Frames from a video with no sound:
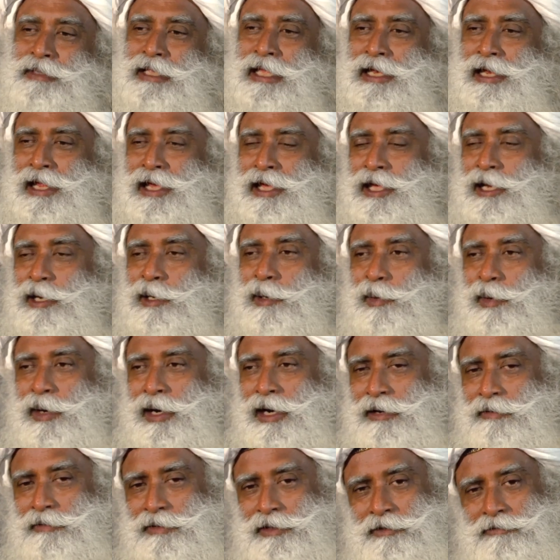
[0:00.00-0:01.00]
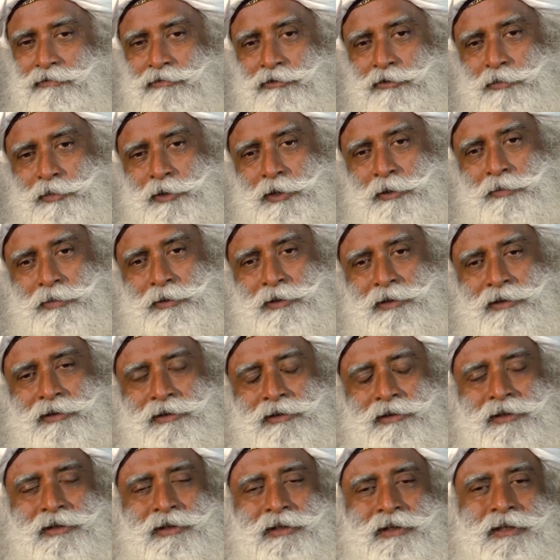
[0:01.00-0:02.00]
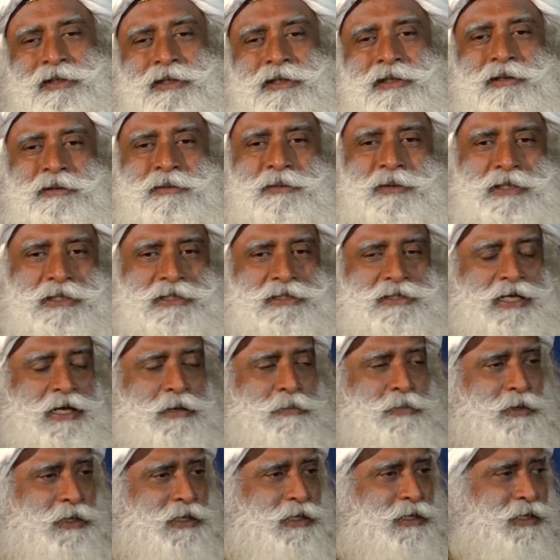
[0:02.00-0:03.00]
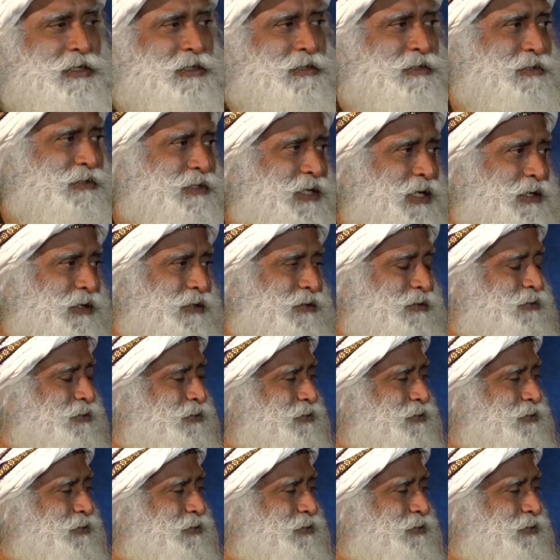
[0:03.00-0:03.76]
Then I inquired with a few people, what is happening? It's like,